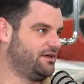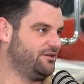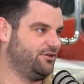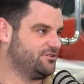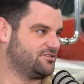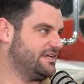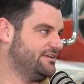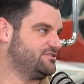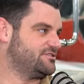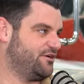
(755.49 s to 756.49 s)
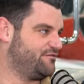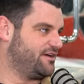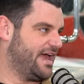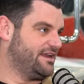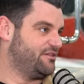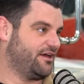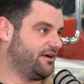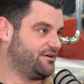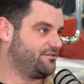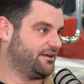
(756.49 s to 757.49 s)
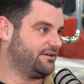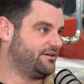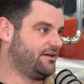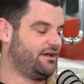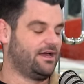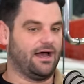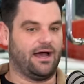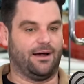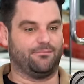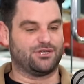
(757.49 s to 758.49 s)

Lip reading: You can just teach yourself anything, I think. Yeah.